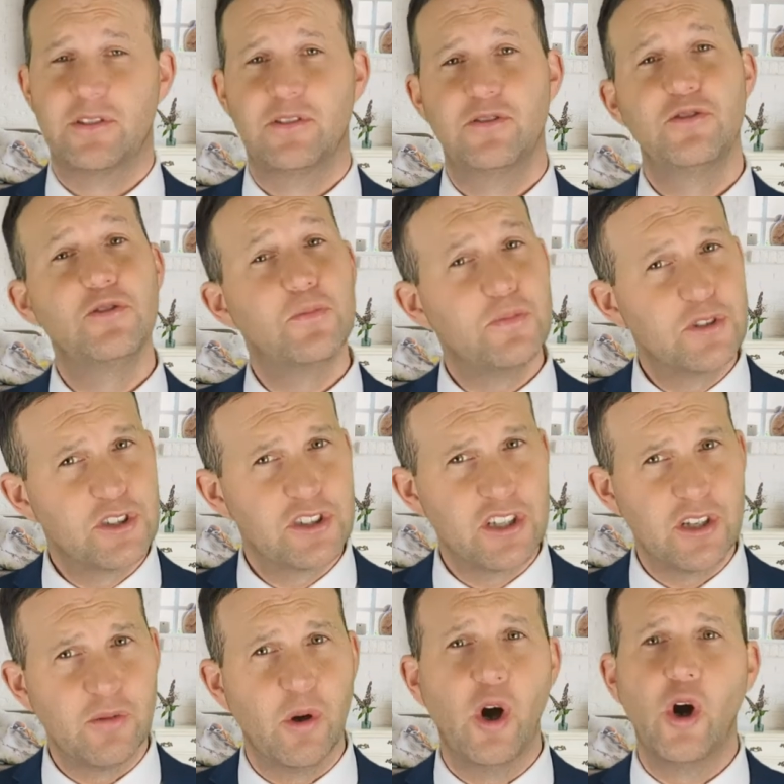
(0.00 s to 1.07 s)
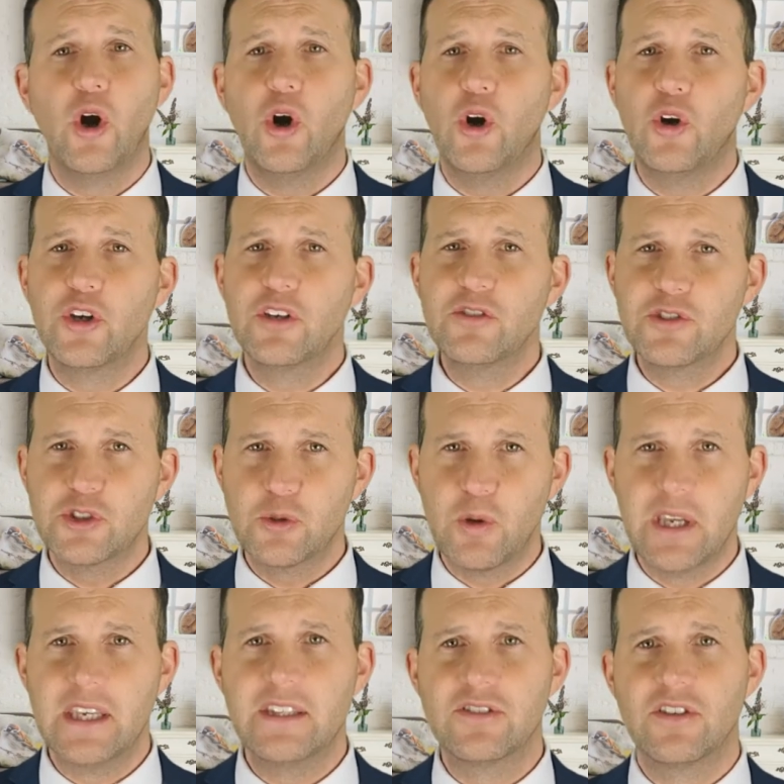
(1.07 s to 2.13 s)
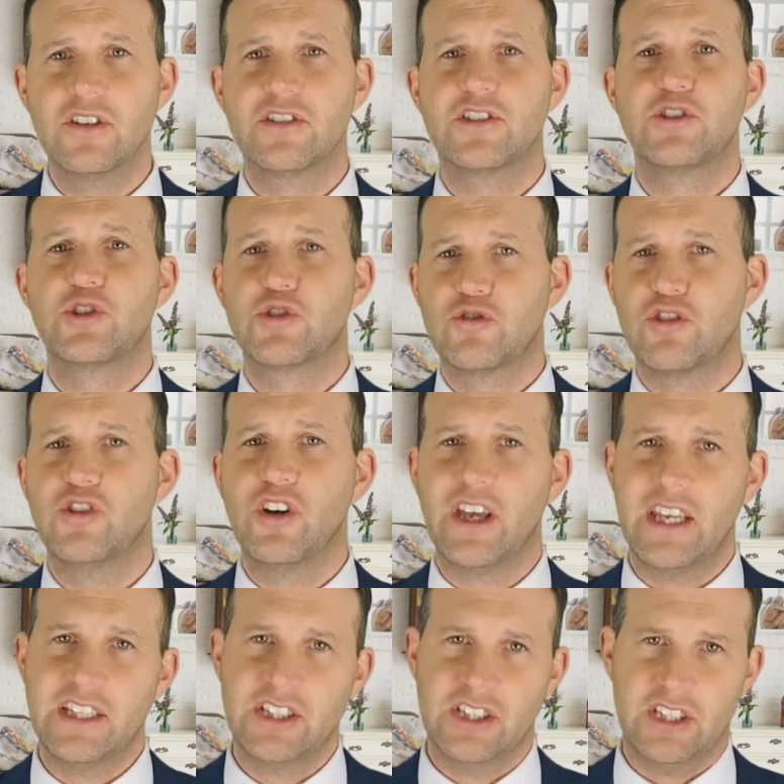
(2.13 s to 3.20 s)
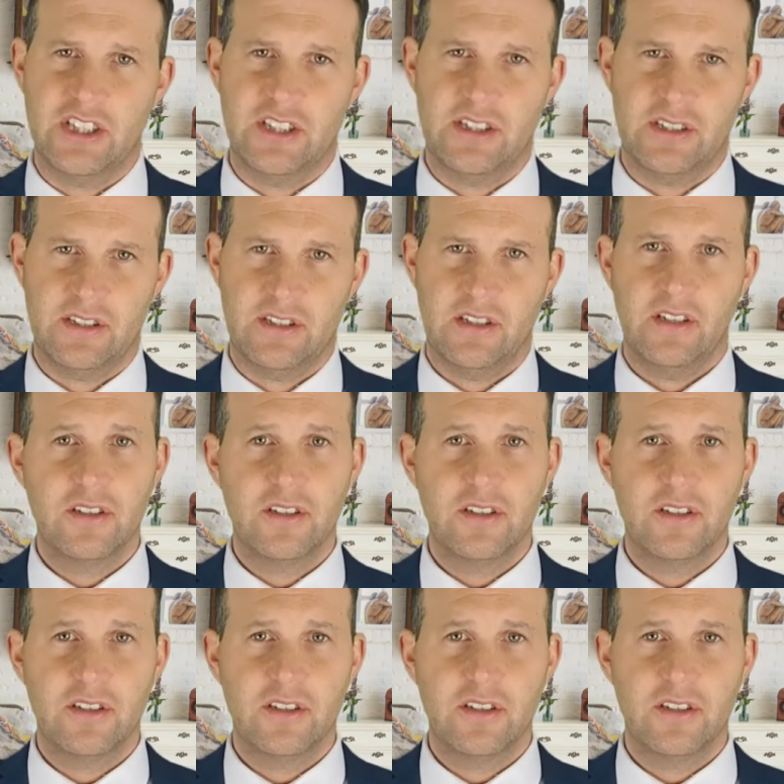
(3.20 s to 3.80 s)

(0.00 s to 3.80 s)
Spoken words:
Number two, oil squeaky doors and drawer hinges.